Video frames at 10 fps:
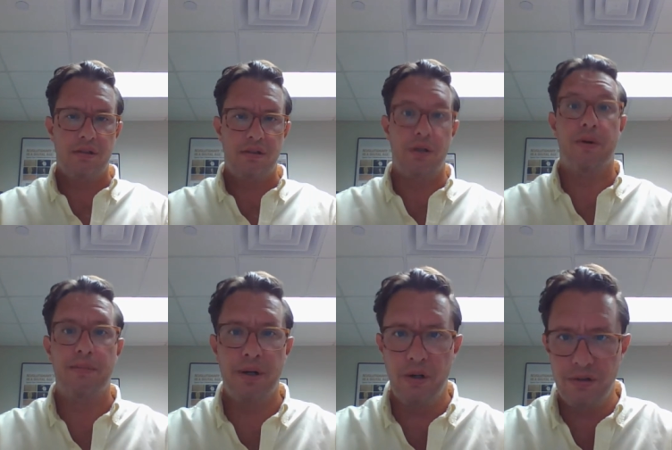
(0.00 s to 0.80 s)
to
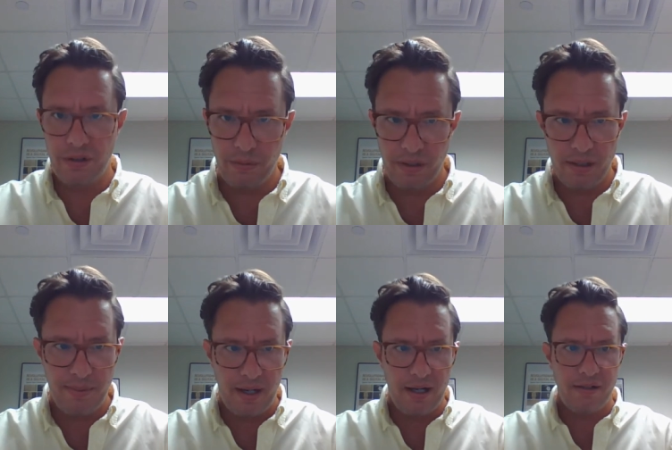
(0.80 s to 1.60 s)
impose their will
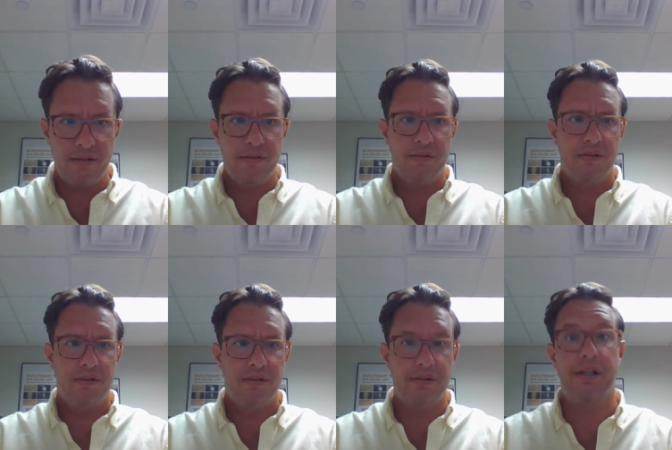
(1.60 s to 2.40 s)
upon
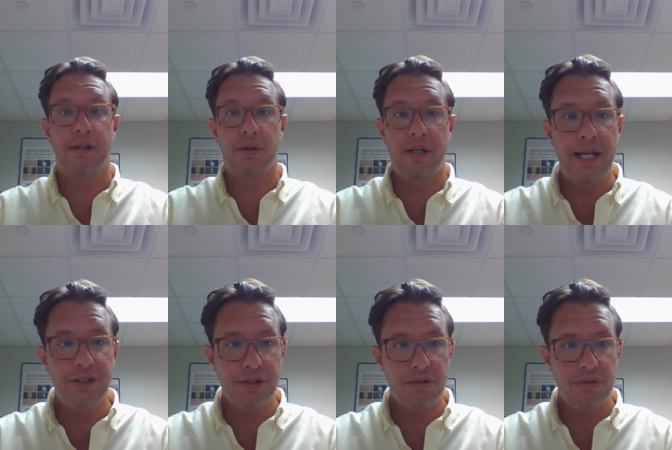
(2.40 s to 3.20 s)
the Iroquois
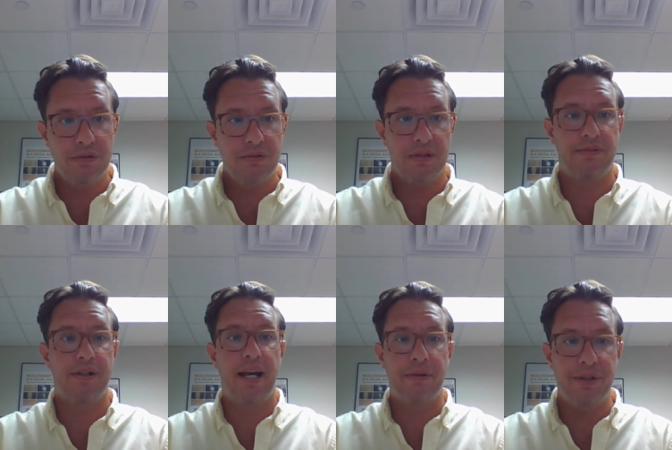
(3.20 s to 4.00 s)
nations, and for
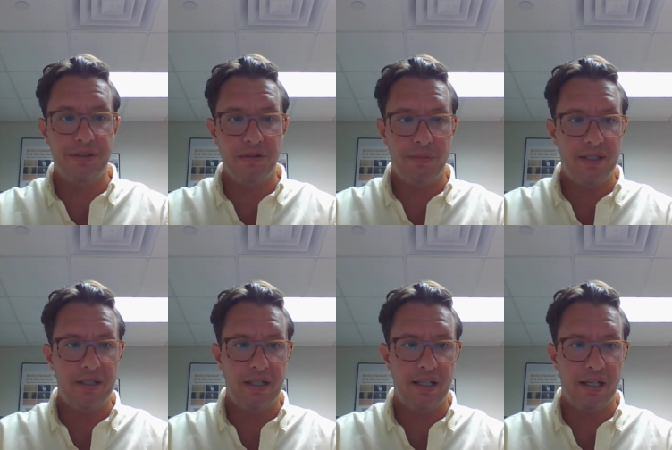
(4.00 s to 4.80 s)
that reason, we
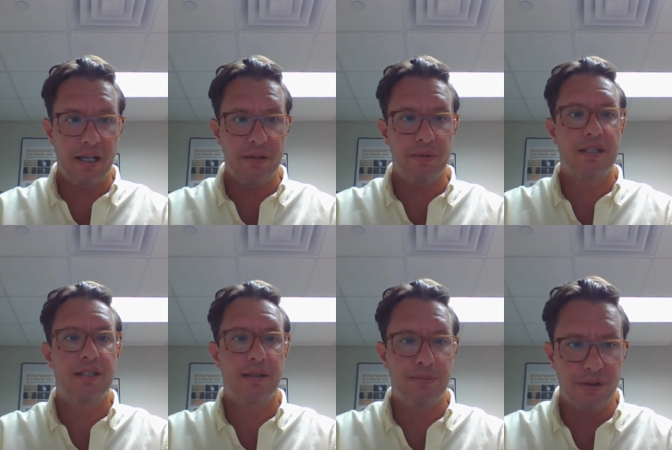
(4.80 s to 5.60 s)
see a
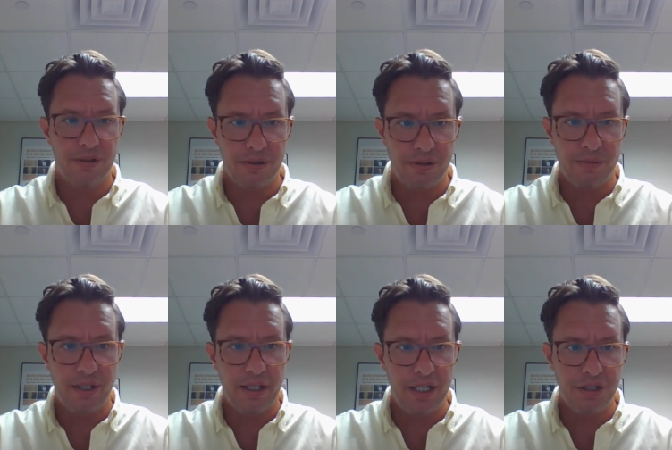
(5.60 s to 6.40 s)
reciprocal
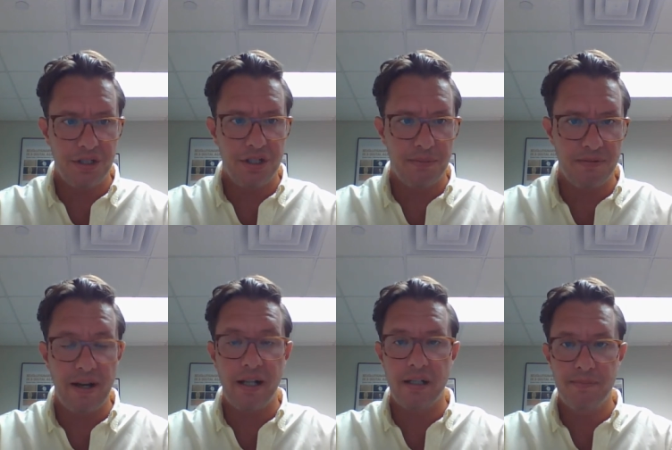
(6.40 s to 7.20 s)
relationship develop.